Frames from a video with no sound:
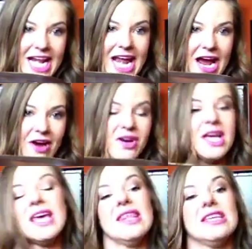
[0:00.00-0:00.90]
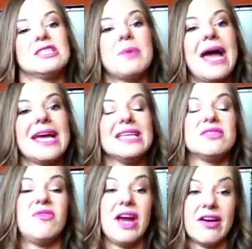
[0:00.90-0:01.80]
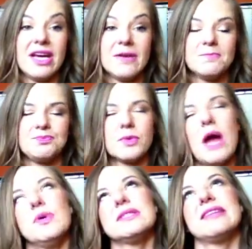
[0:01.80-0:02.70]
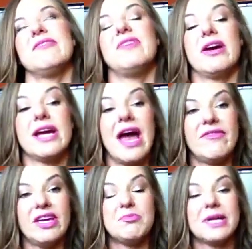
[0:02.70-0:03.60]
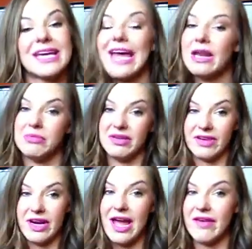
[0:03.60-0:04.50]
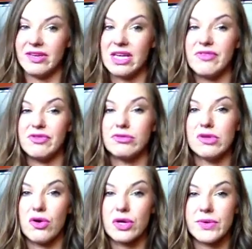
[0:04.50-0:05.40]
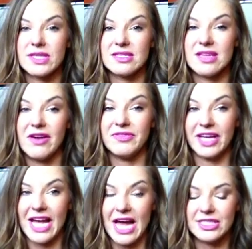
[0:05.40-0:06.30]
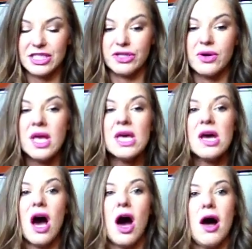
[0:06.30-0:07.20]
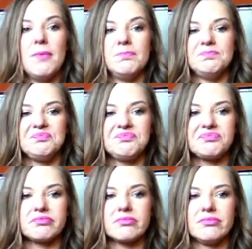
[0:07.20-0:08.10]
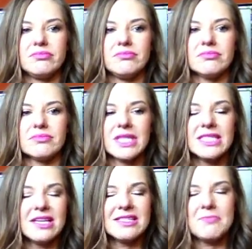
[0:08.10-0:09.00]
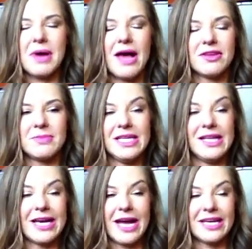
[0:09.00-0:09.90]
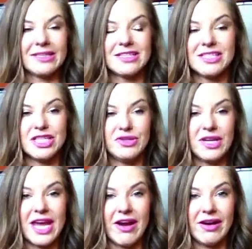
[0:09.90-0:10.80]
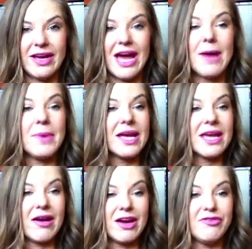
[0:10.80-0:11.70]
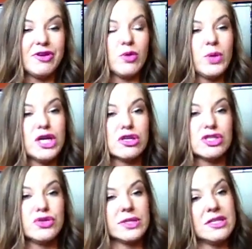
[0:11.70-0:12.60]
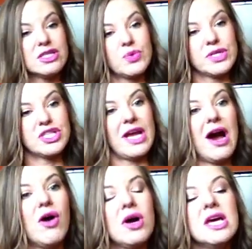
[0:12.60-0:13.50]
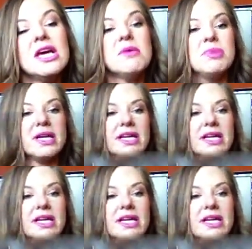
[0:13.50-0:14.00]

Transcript: now. This bag is very, I wouldn't say very heavy, but it can be very heavy if you load it with stuff like I do. Um, it doesn't bother me, like I can continue to carry it. I might carry it for a week or two and then switch it out, but